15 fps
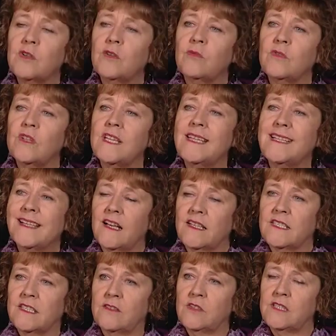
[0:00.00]
we all need
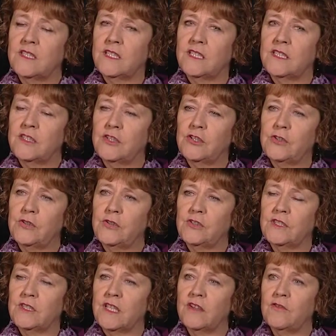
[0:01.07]
activity
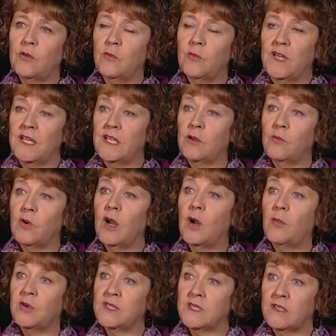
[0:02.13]
to give a meaning and
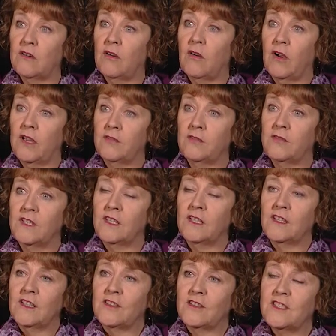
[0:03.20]
purpose to life.
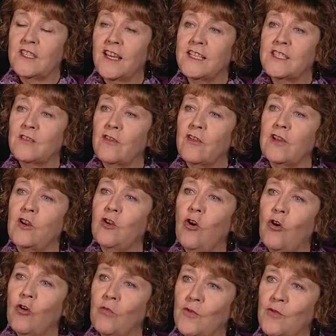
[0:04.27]
The days are very
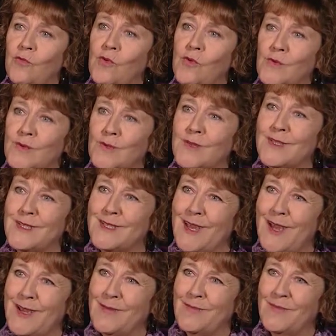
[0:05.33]
long when the walls are the
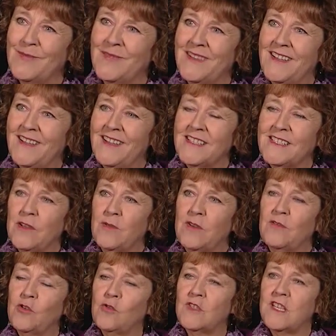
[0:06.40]
same. So
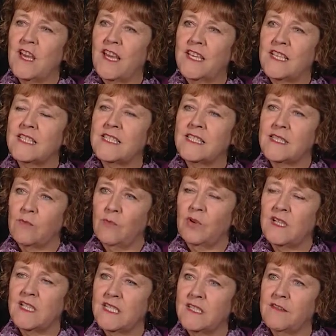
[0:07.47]
if your day is
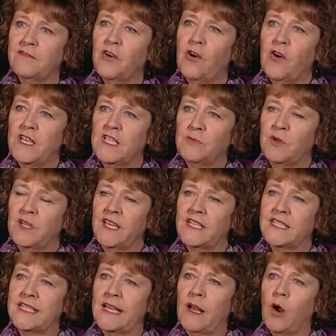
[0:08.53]
simply defined by
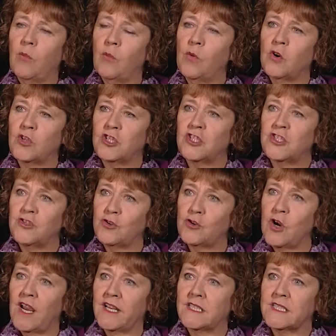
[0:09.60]
getting up, washed and
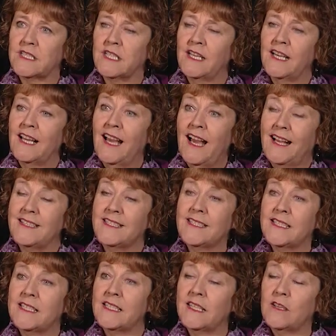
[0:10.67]
dressed, and
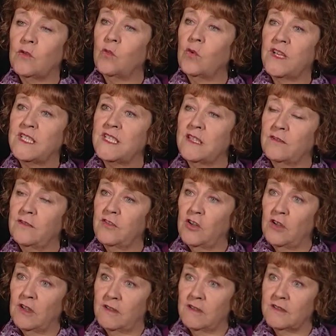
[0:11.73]
sitting and waiting for
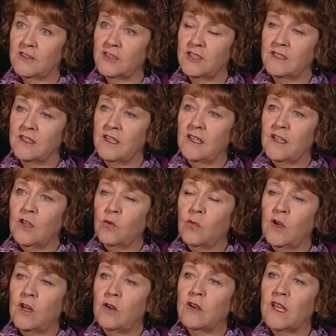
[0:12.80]
lunch,
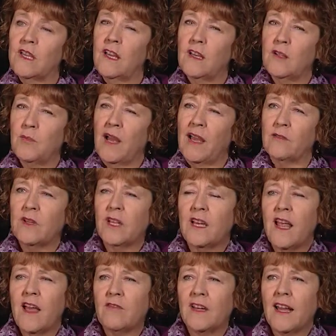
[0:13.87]
we're looking at about
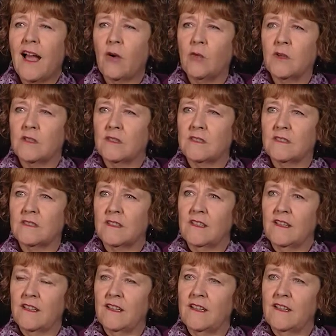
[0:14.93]
11 hours
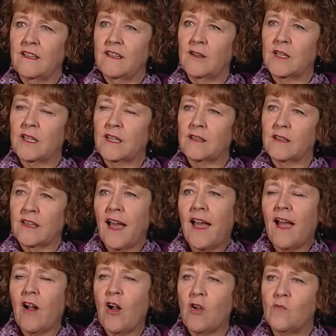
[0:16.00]
in a
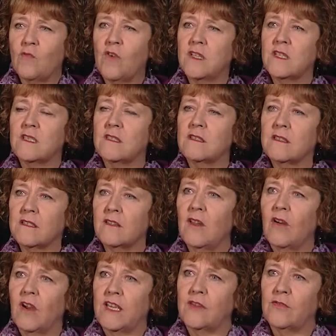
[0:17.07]
care home resident's
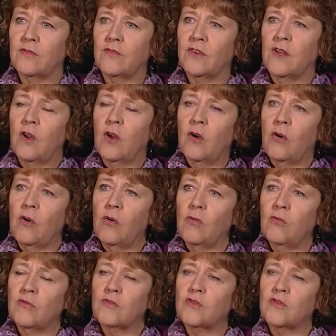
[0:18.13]
life of